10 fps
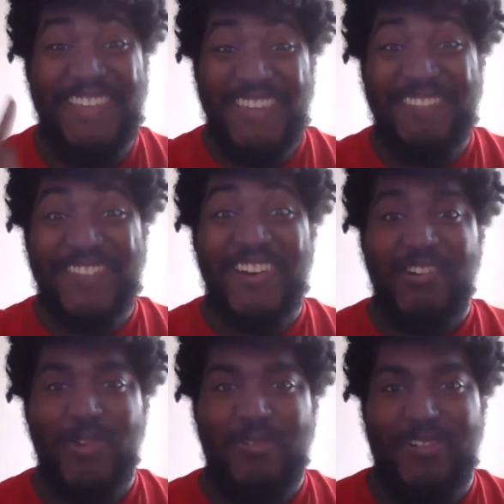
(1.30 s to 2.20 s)
you
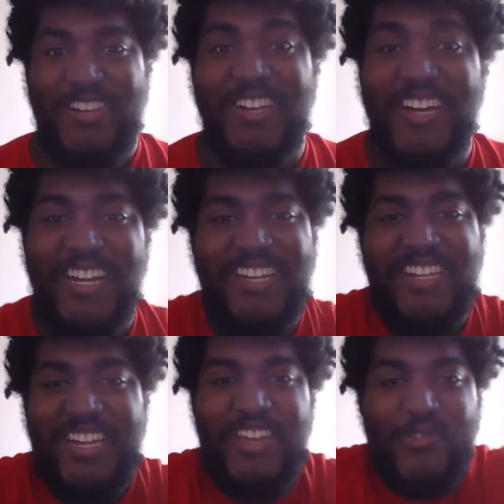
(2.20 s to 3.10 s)
thought we were done
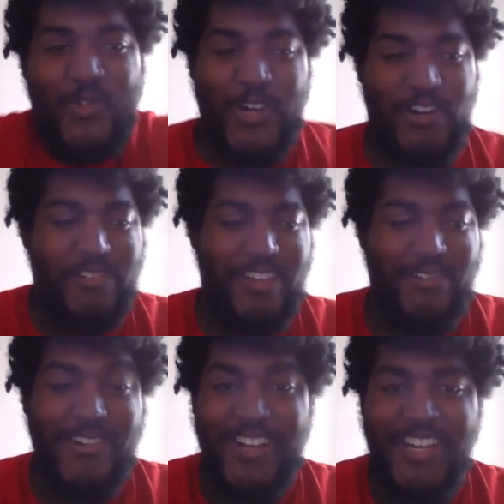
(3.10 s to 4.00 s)
today, weren't
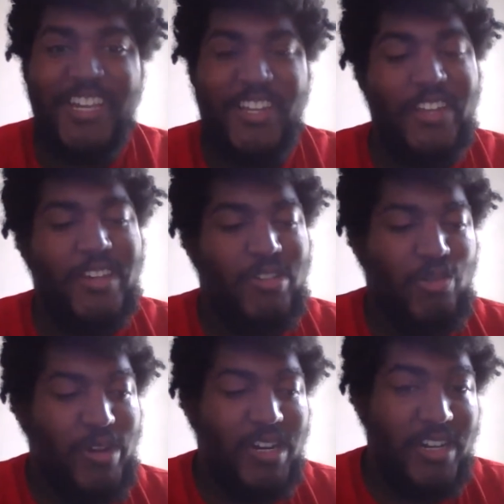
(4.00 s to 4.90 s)
you?
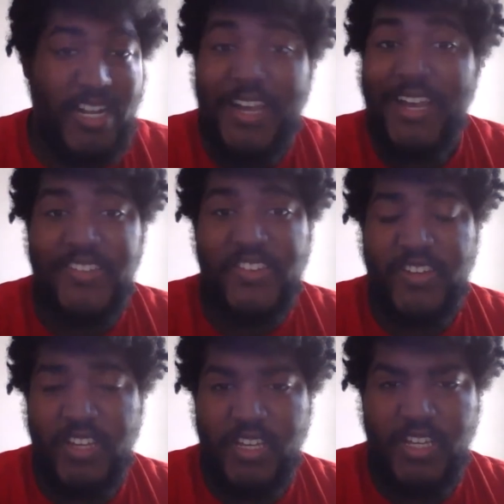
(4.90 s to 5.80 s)
No, we're not.
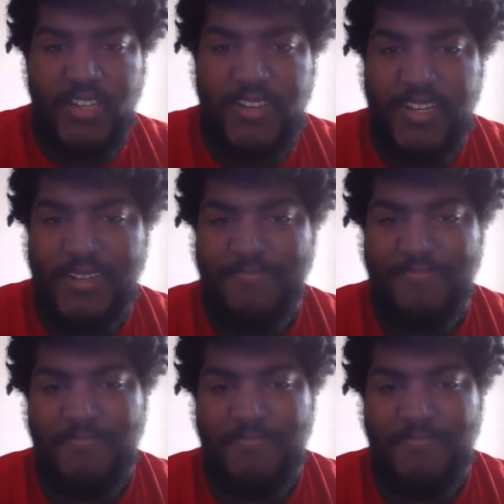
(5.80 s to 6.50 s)
Um,